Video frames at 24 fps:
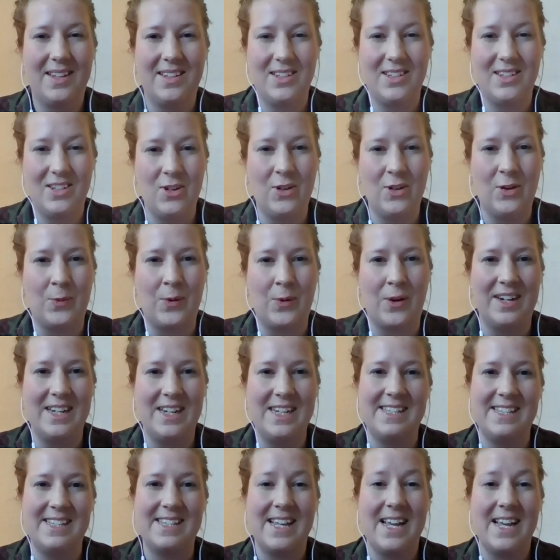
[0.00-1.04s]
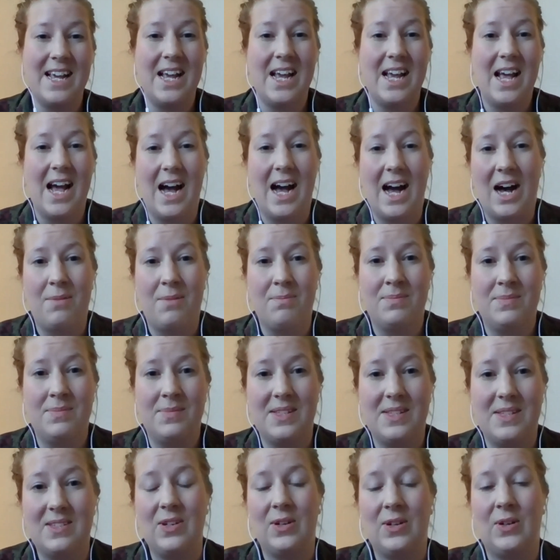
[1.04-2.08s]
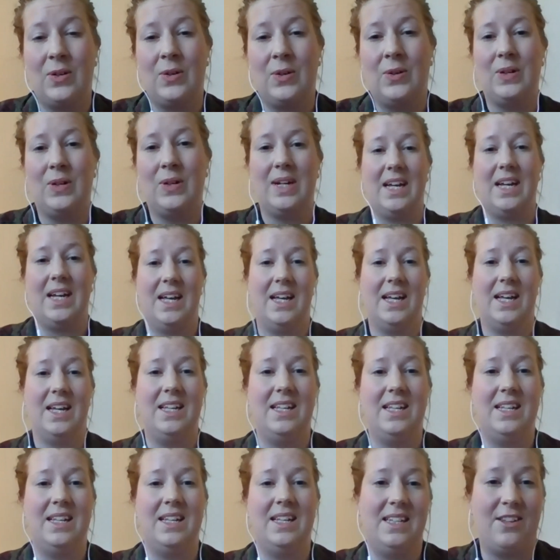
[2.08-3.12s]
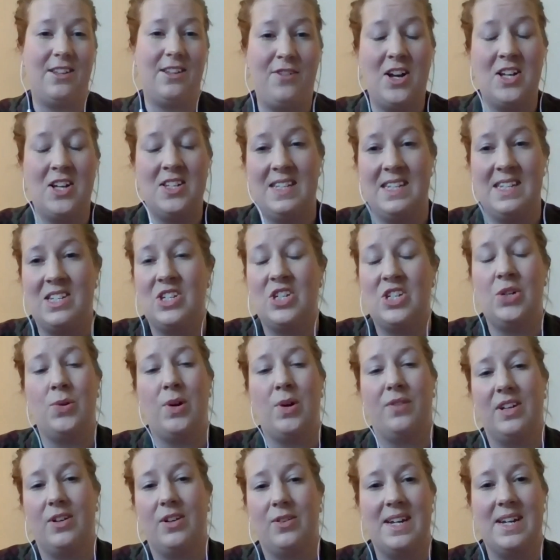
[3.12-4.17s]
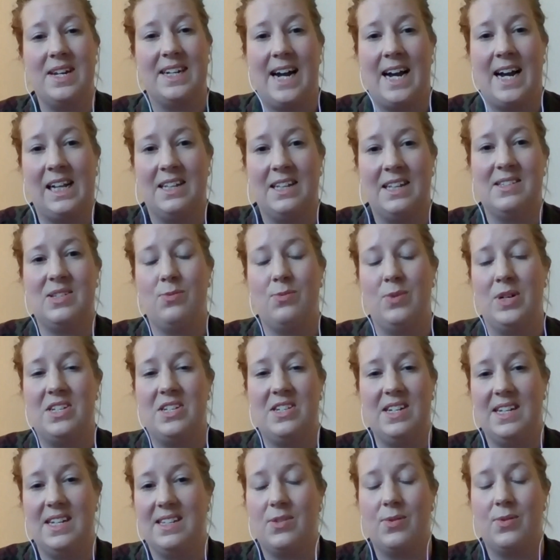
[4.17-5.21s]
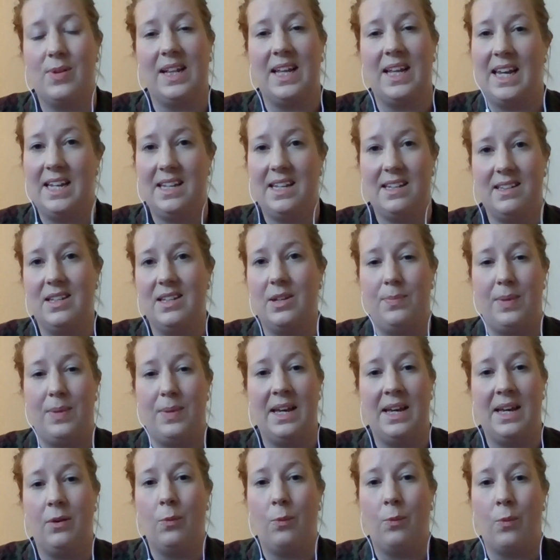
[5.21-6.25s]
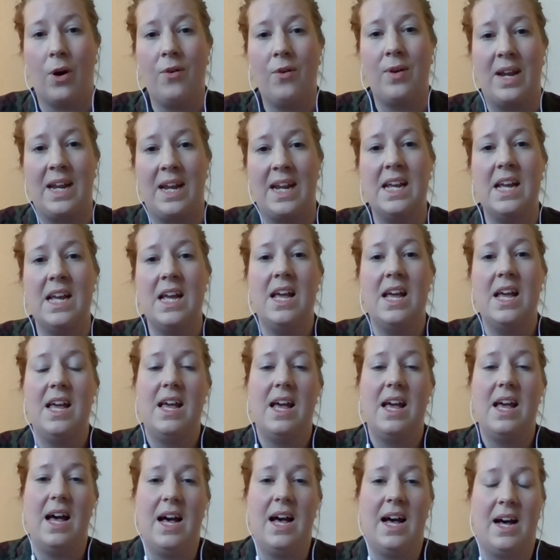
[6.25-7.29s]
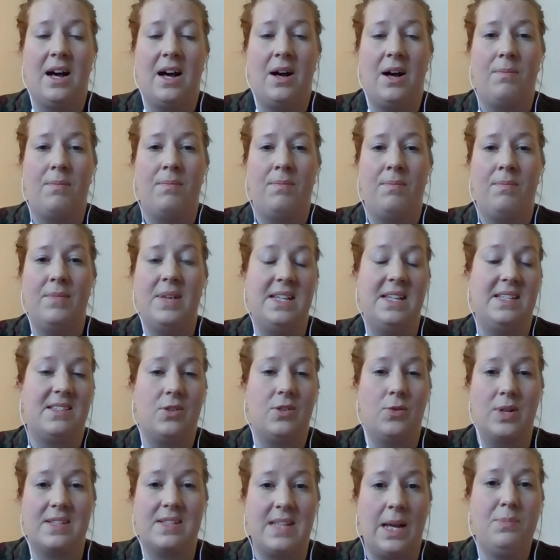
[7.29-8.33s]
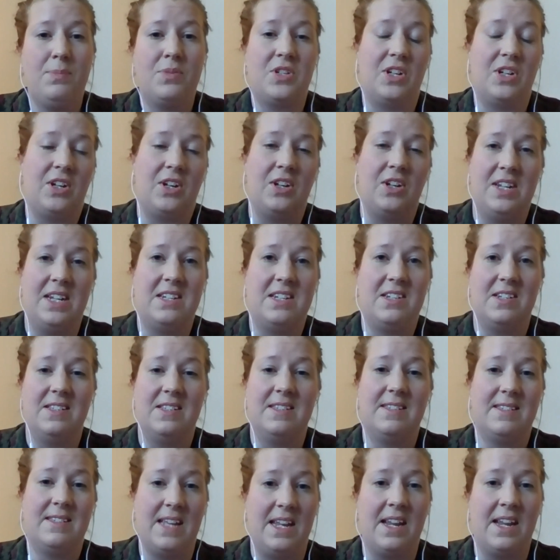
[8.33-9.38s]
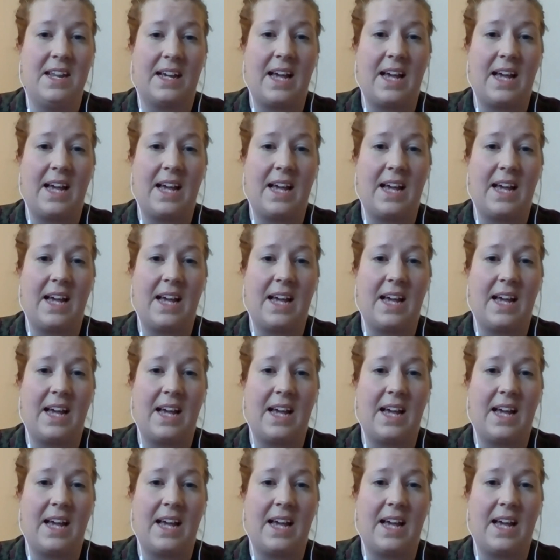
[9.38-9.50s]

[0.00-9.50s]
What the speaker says: No worries. So the first issue of the Greek islands, which is really the big worry, is the reception conditions in the